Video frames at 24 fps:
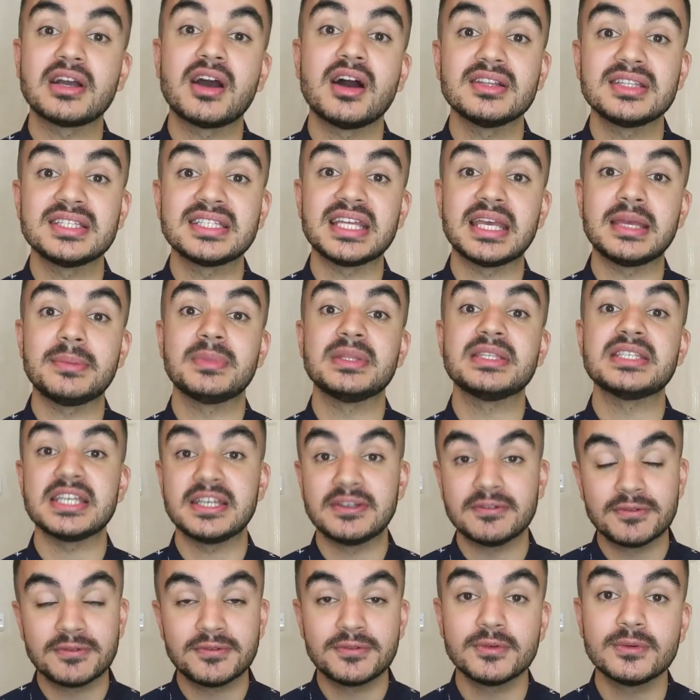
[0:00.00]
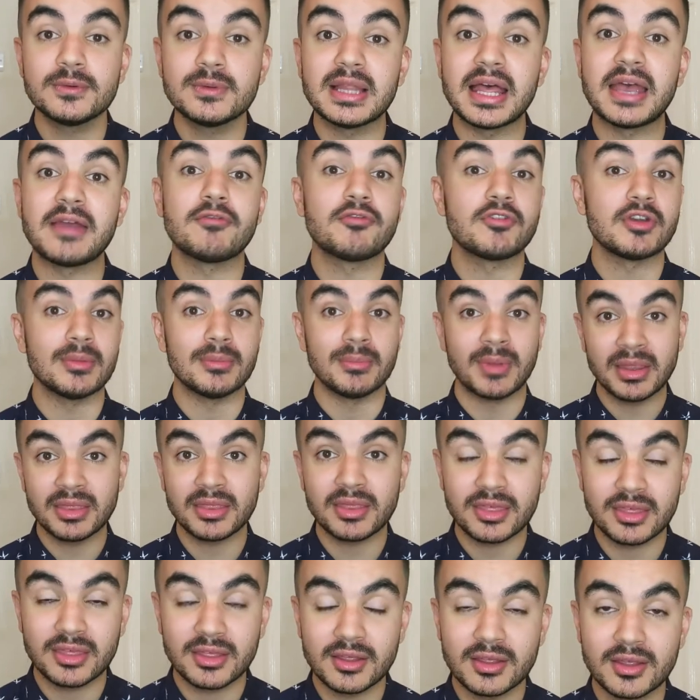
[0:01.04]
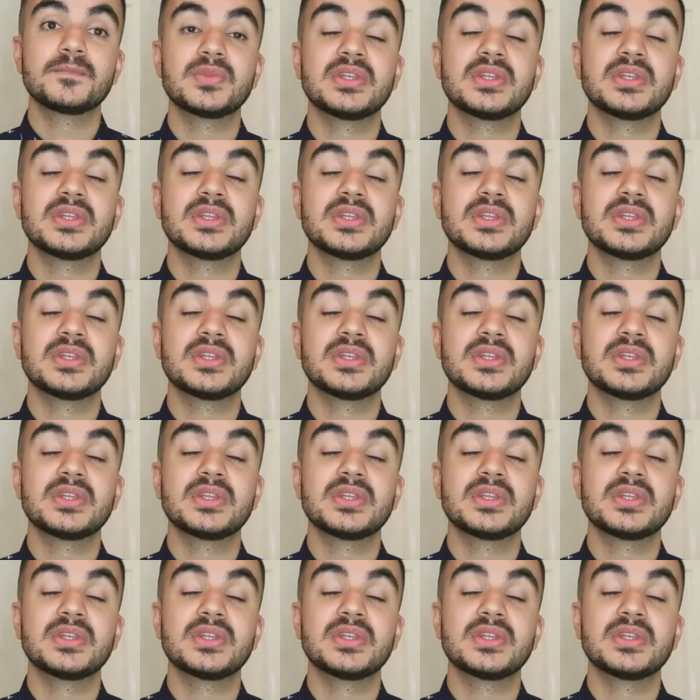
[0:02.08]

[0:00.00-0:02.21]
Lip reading: card statements in full every month.